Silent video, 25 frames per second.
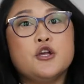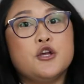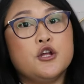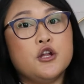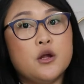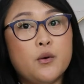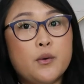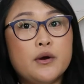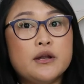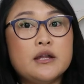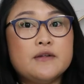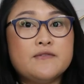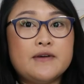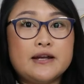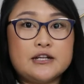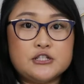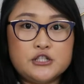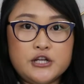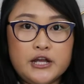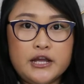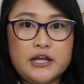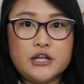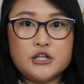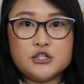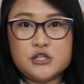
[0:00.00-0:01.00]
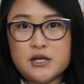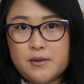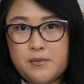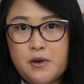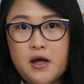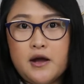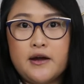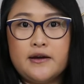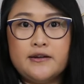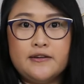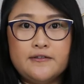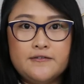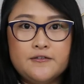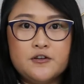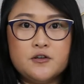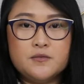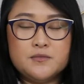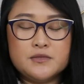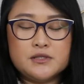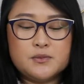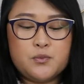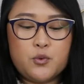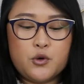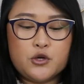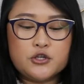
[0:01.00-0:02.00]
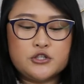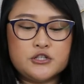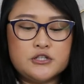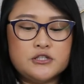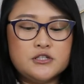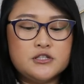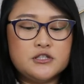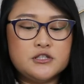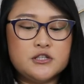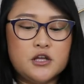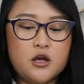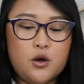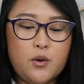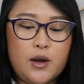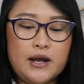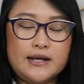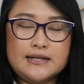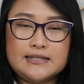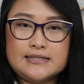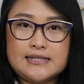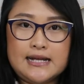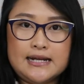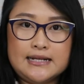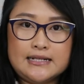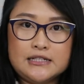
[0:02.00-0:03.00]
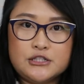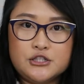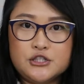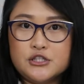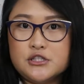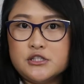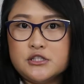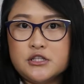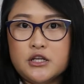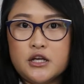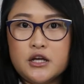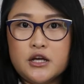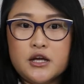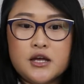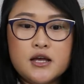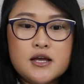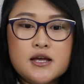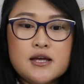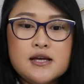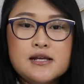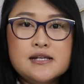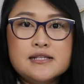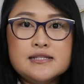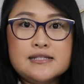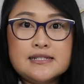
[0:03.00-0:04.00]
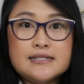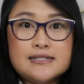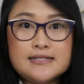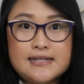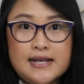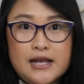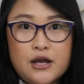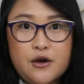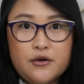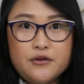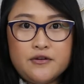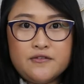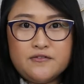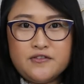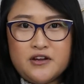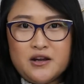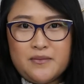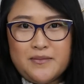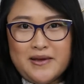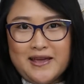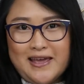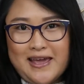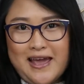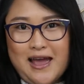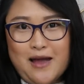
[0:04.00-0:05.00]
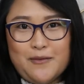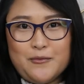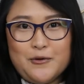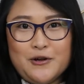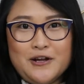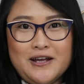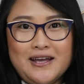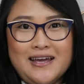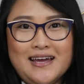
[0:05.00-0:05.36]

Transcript: you know what, if I change, I'm not going to film this portion, so I decided just to sit down in front of my camera